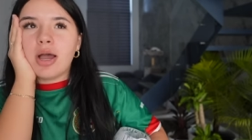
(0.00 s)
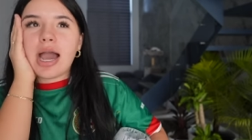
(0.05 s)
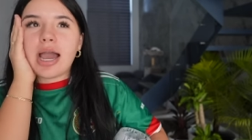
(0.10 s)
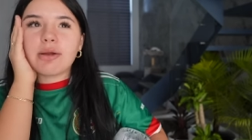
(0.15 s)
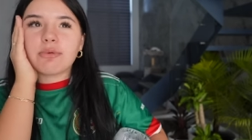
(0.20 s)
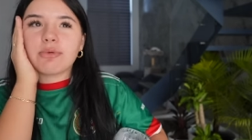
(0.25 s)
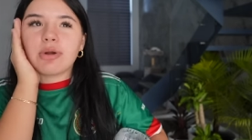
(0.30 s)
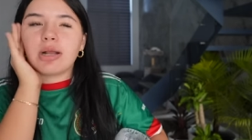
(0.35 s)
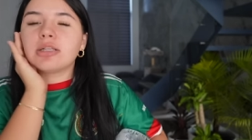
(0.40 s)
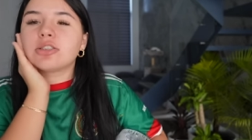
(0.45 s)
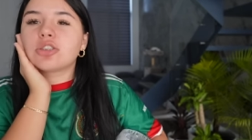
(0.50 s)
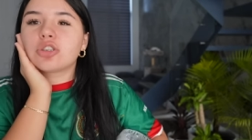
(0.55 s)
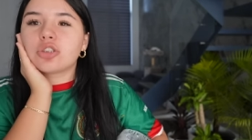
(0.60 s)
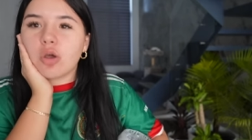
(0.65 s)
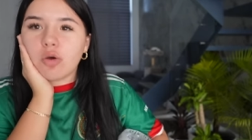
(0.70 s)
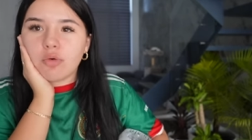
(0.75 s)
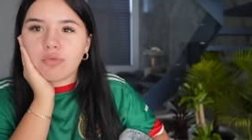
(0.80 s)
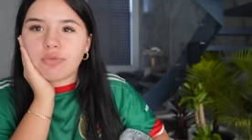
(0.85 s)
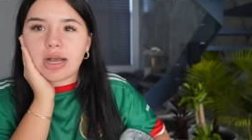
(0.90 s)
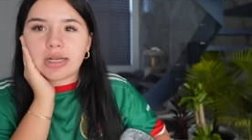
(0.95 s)
I ran
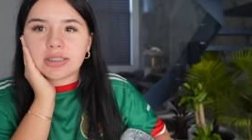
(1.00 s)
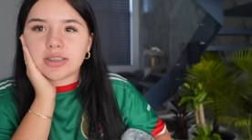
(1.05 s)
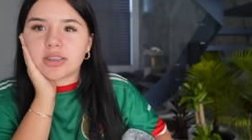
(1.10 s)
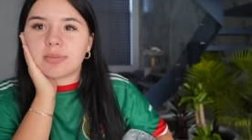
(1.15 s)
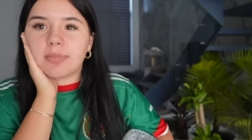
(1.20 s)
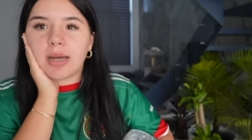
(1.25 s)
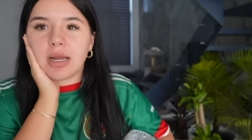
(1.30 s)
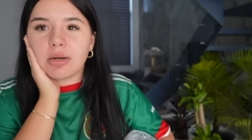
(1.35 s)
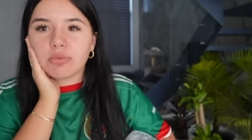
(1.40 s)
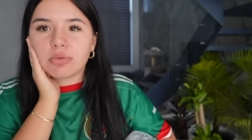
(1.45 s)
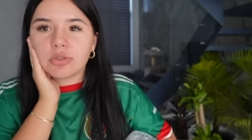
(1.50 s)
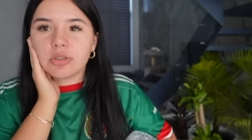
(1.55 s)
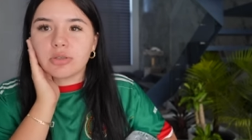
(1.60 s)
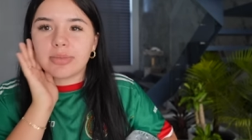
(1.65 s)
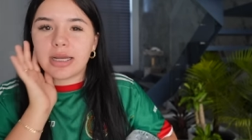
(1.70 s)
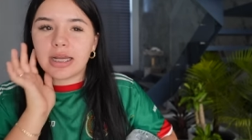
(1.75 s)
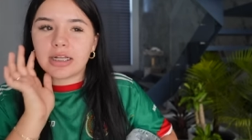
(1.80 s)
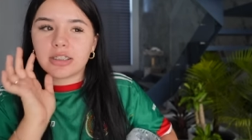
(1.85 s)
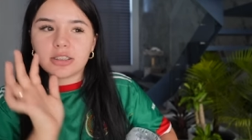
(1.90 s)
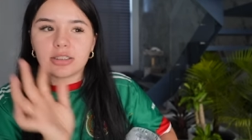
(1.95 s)
so fast to my
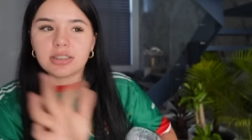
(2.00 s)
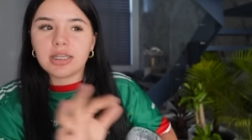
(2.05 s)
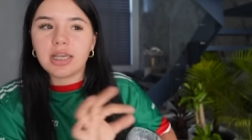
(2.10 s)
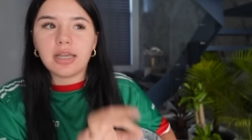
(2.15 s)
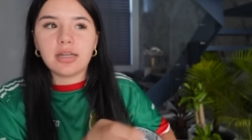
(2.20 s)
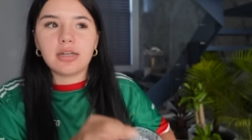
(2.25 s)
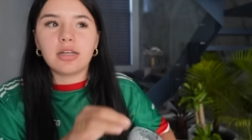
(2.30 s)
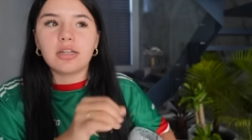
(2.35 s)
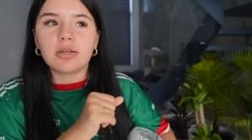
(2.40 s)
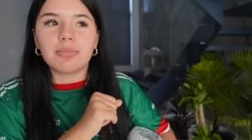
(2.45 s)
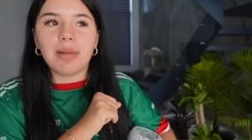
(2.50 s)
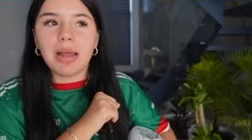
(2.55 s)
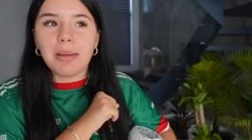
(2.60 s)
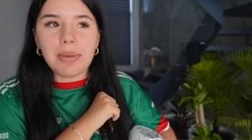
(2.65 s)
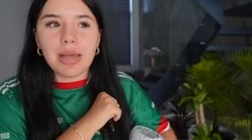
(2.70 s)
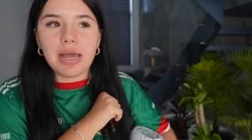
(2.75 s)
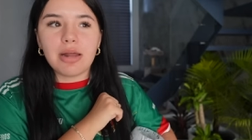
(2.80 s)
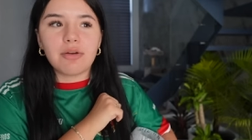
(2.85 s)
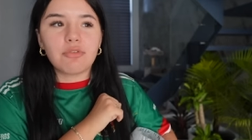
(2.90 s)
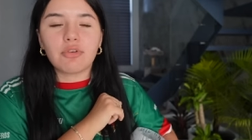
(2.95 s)
room and just hid under my
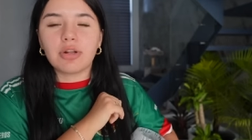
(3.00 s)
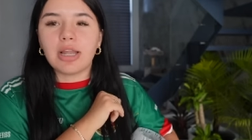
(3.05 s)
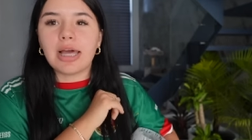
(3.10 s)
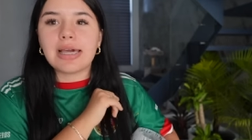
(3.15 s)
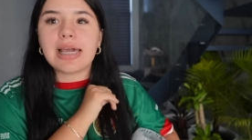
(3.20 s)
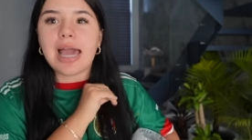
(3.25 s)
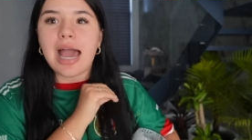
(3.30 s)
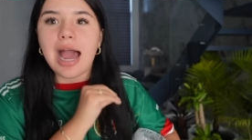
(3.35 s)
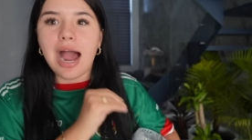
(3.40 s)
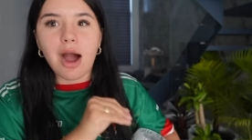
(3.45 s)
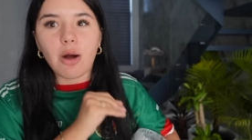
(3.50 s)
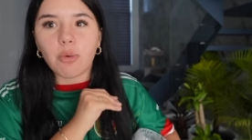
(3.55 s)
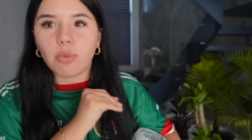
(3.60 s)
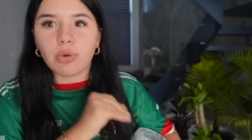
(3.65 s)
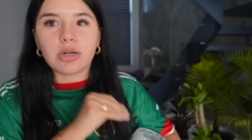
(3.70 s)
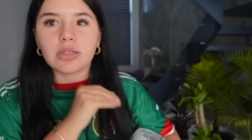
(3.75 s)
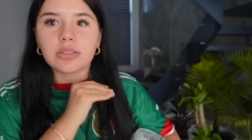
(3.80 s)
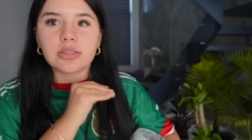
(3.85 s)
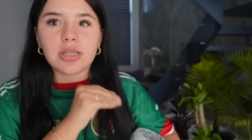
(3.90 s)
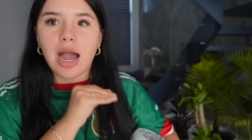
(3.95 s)
bed for like
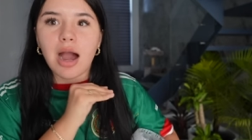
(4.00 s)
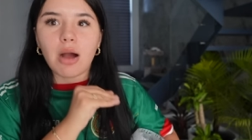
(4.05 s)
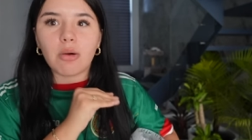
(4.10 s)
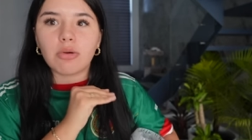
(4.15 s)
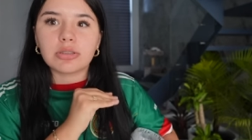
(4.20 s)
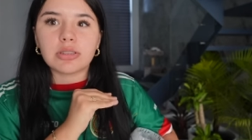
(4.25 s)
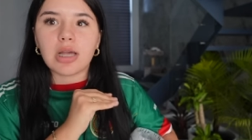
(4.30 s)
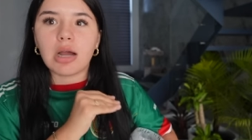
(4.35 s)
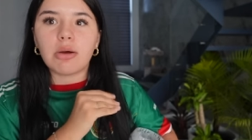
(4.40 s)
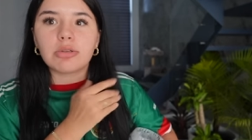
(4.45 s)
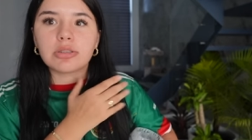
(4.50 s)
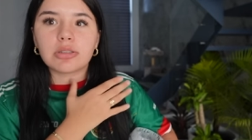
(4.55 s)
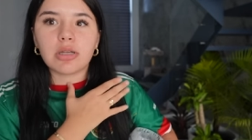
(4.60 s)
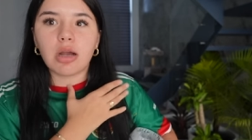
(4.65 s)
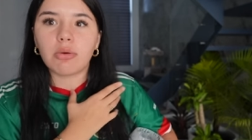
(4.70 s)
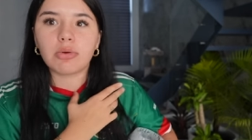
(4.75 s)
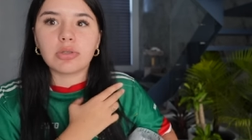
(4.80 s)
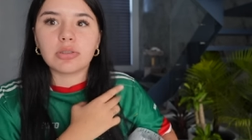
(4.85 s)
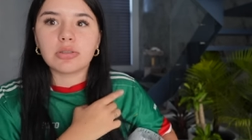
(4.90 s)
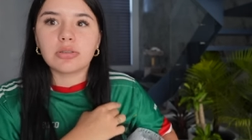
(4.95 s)
hours, hours, hours,
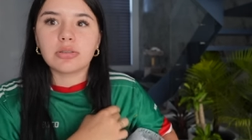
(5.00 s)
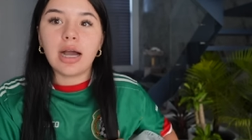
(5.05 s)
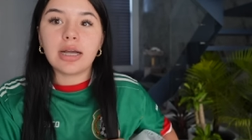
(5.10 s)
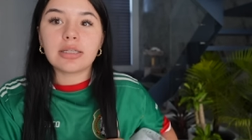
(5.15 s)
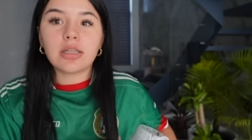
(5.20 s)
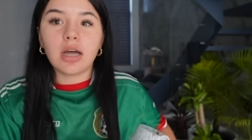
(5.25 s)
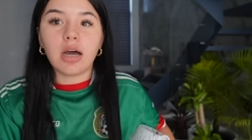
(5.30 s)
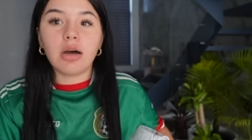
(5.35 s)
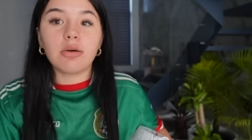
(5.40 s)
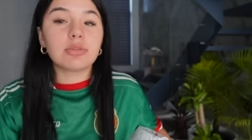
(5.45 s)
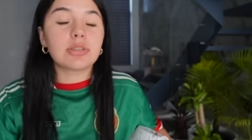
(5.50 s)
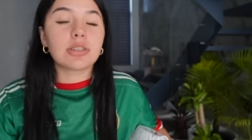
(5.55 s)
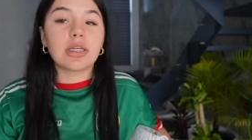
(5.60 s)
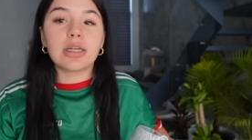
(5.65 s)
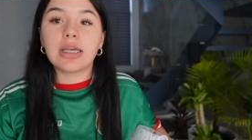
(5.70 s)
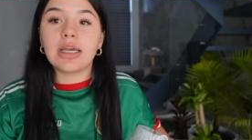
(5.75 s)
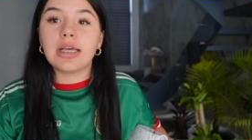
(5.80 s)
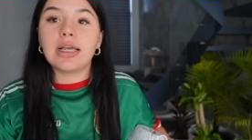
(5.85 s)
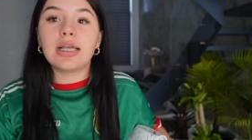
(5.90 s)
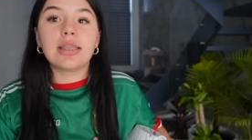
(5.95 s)
hours. I thought I was
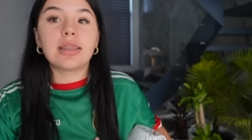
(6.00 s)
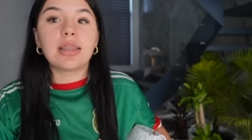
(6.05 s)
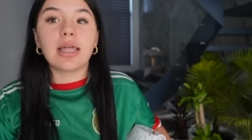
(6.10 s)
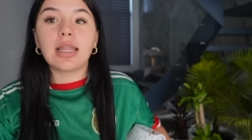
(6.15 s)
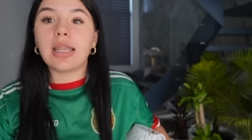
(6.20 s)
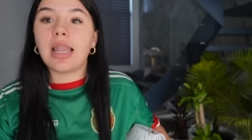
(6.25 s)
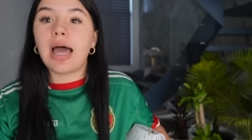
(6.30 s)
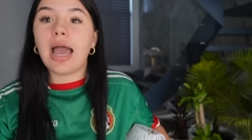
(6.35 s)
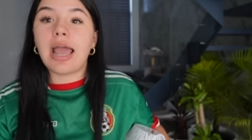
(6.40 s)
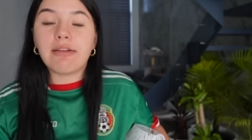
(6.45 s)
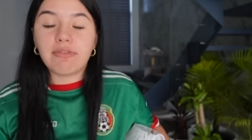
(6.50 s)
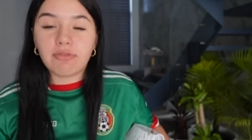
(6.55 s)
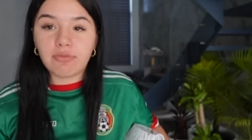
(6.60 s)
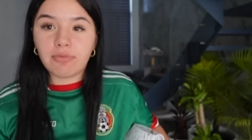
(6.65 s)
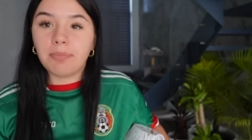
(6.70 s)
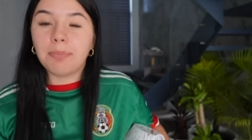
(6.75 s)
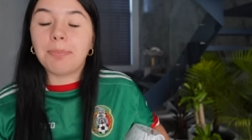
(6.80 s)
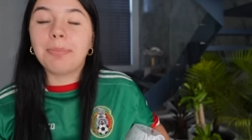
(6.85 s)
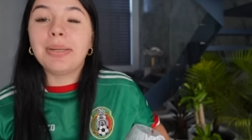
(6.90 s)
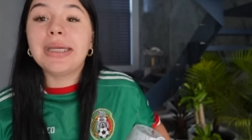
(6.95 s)
gonna get the life
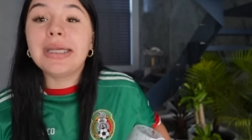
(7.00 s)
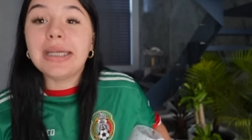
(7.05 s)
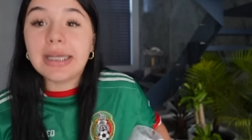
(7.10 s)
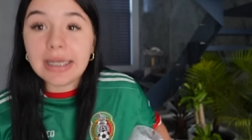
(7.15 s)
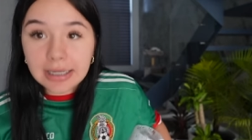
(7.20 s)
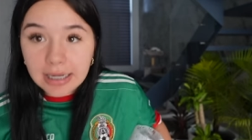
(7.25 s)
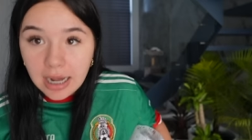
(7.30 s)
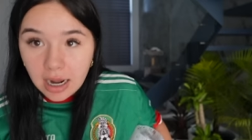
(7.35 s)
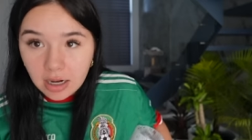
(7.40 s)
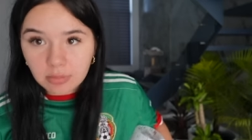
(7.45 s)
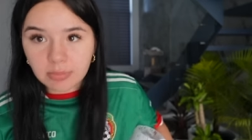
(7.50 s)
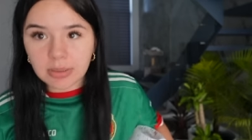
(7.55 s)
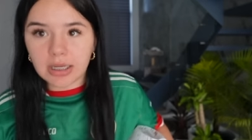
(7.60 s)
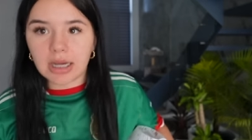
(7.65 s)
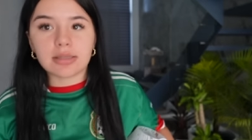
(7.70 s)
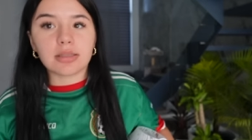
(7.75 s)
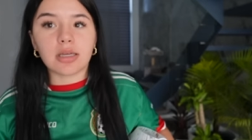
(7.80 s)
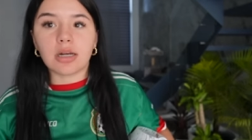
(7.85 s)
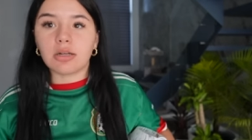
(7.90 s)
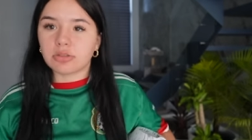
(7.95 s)
beaten out of me.
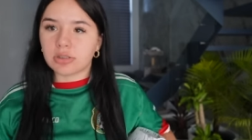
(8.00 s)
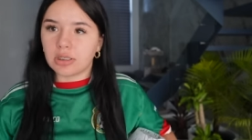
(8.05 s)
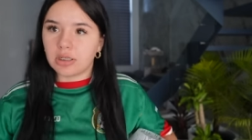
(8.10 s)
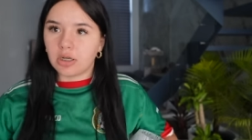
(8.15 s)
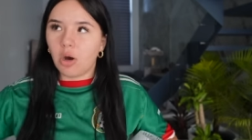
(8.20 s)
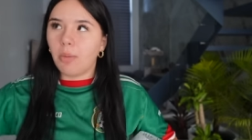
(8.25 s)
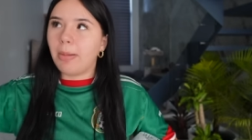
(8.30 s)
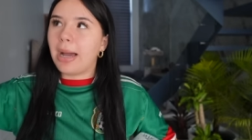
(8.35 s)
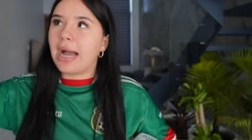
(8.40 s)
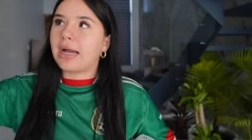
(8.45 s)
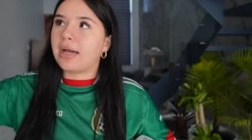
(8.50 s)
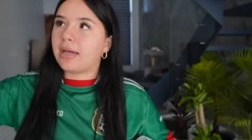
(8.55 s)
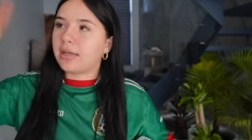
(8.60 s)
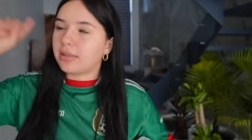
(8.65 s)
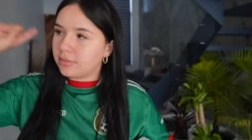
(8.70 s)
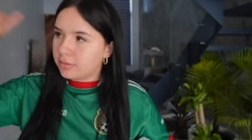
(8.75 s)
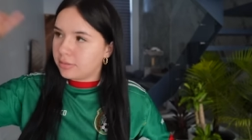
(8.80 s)
I thought I was gonna go back